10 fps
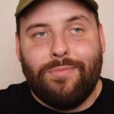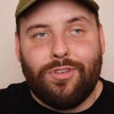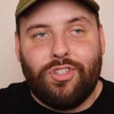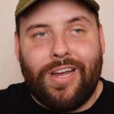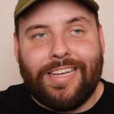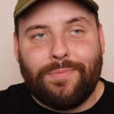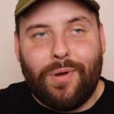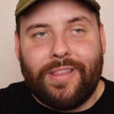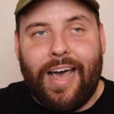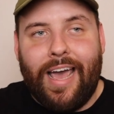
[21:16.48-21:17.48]
So she asked
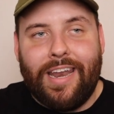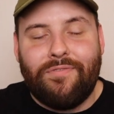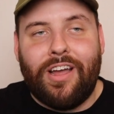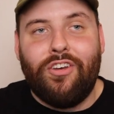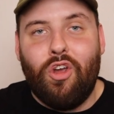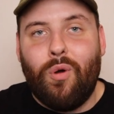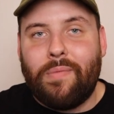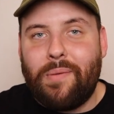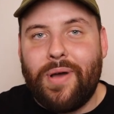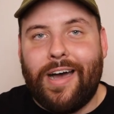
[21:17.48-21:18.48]
about that and if I knew
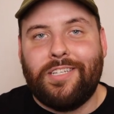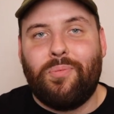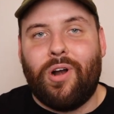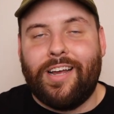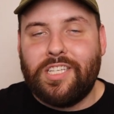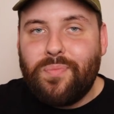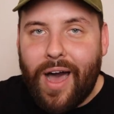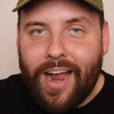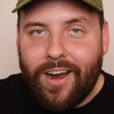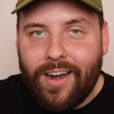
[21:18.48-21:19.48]
when my passport
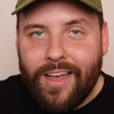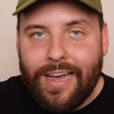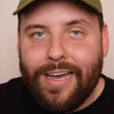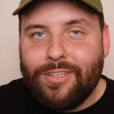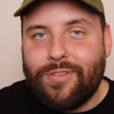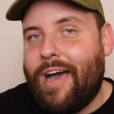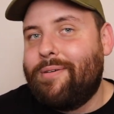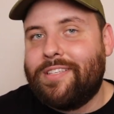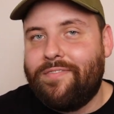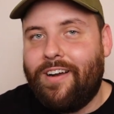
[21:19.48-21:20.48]
expired. So that
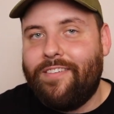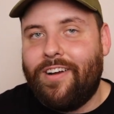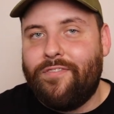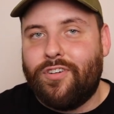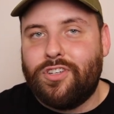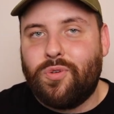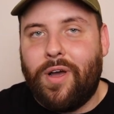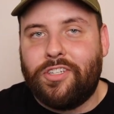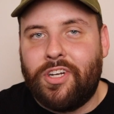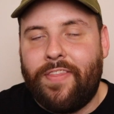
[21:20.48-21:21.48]
was the very, very first
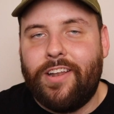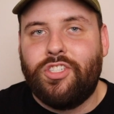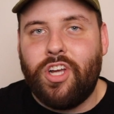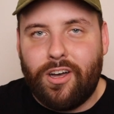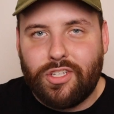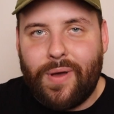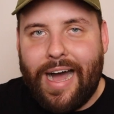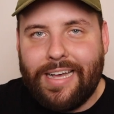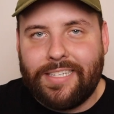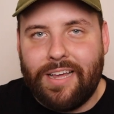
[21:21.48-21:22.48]
question. And then she also
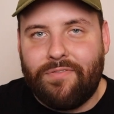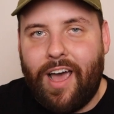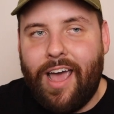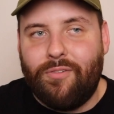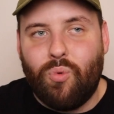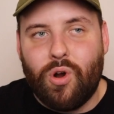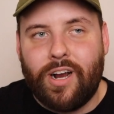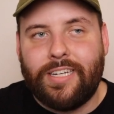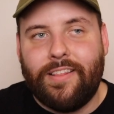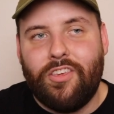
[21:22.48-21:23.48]
asked if I had
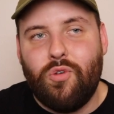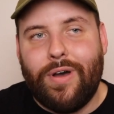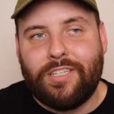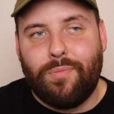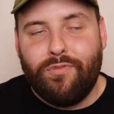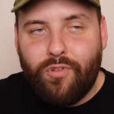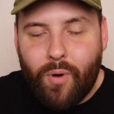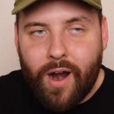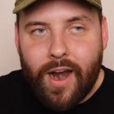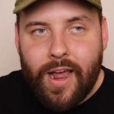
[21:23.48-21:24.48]
worked in the US
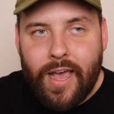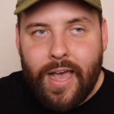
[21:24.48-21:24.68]
before,